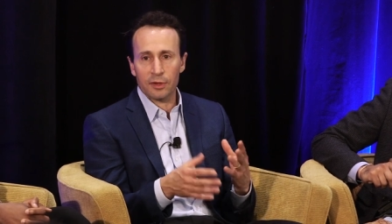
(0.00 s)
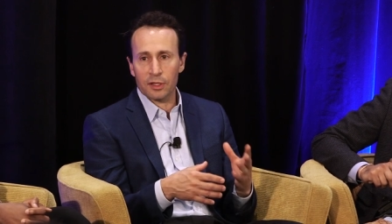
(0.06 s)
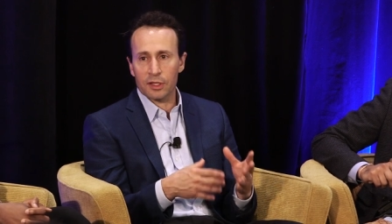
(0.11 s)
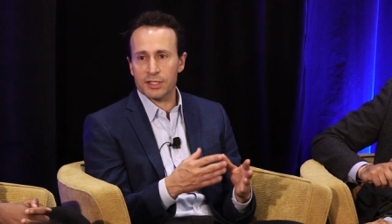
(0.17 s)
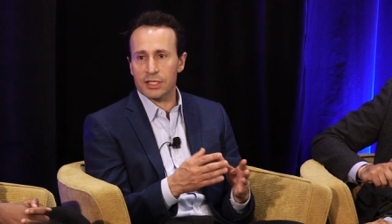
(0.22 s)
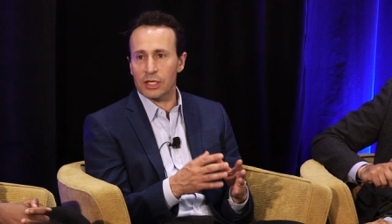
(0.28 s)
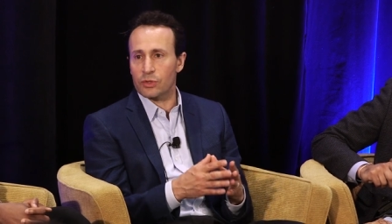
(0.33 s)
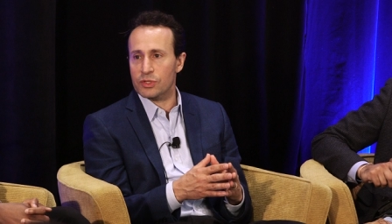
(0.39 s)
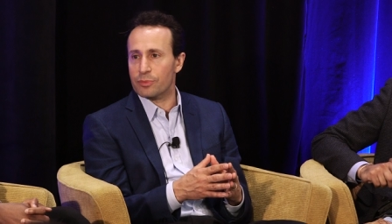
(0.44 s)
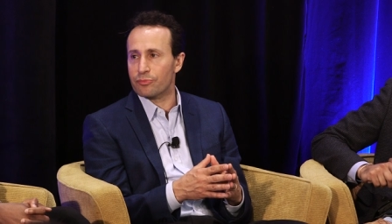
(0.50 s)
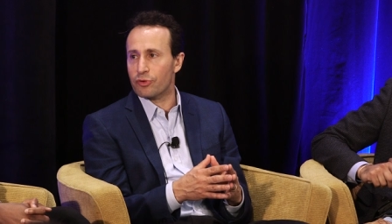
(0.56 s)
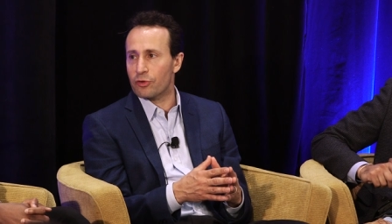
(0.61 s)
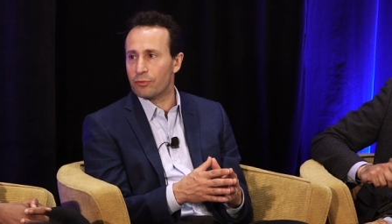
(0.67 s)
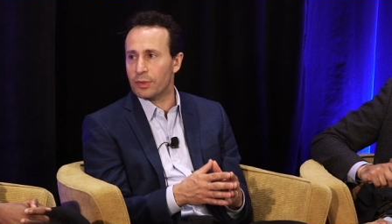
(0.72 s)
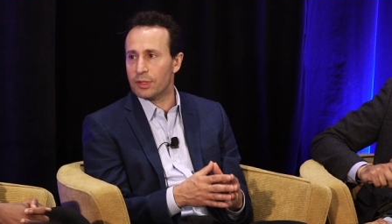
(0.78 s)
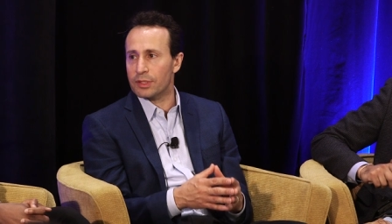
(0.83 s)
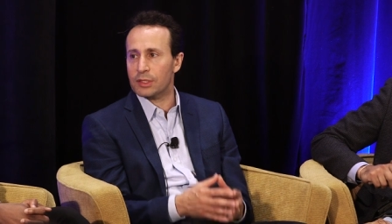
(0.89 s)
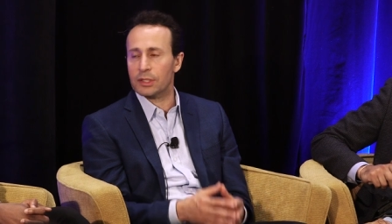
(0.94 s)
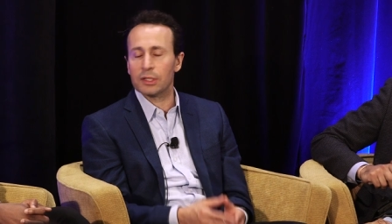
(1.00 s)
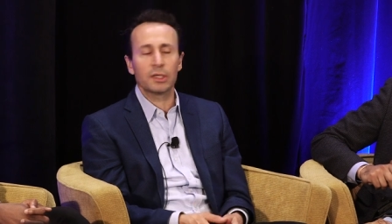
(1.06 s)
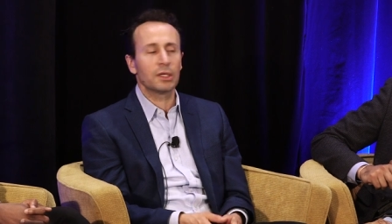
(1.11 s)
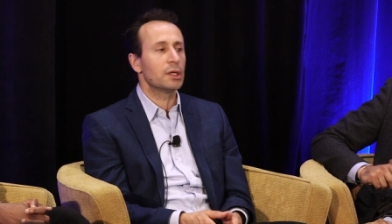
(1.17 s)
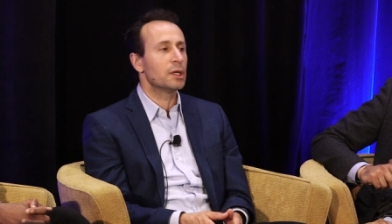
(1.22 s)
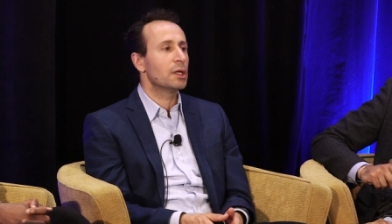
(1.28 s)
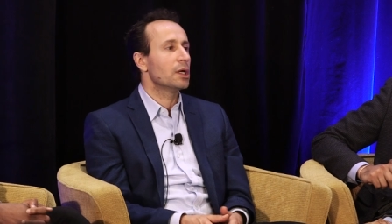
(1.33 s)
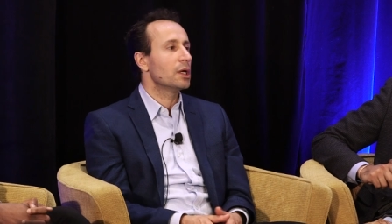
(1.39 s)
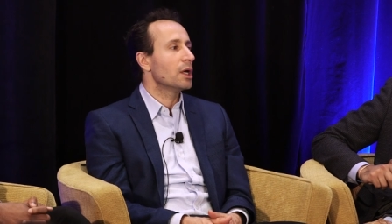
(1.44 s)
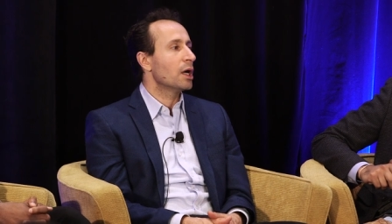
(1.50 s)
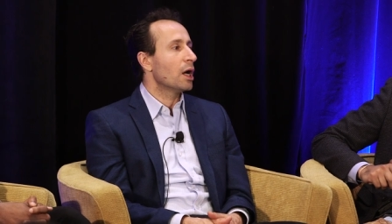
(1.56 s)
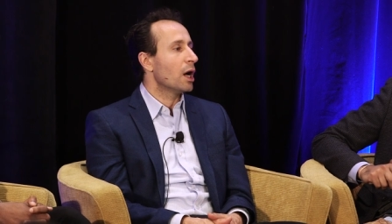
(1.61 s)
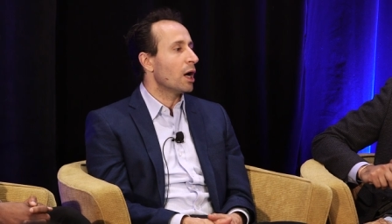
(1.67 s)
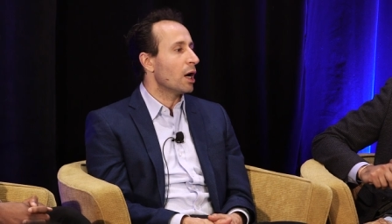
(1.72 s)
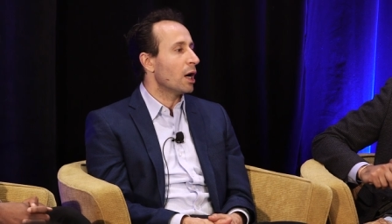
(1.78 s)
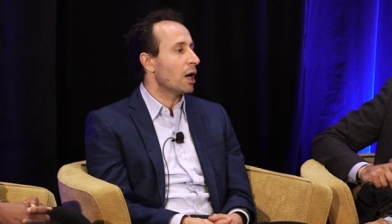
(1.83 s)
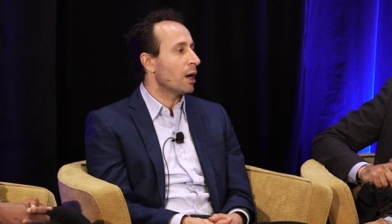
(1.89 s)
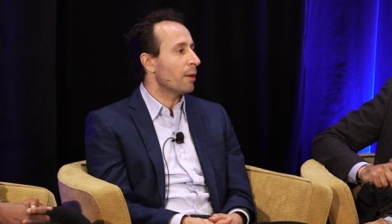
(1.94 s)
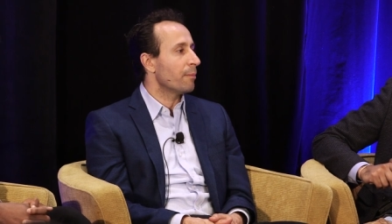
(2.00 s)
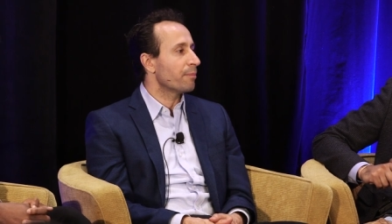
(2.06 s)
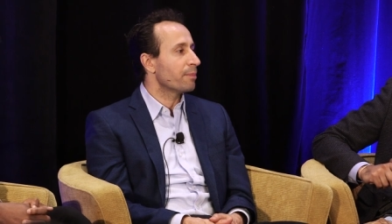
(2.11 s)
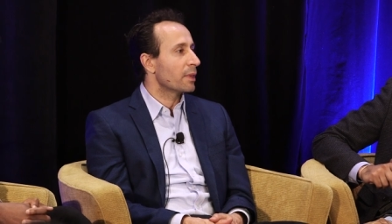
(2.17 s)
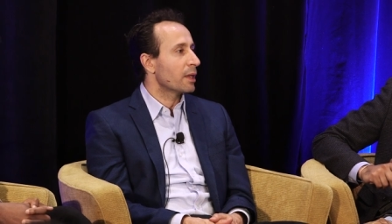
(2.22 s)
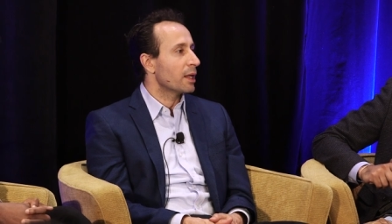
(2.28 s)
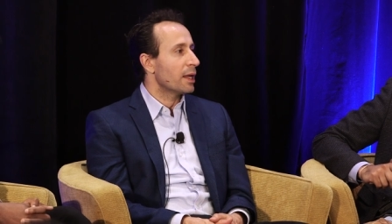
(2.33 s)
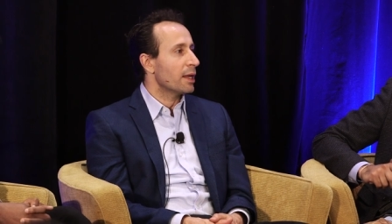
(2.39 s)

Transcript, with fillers: continuous improvement. Um,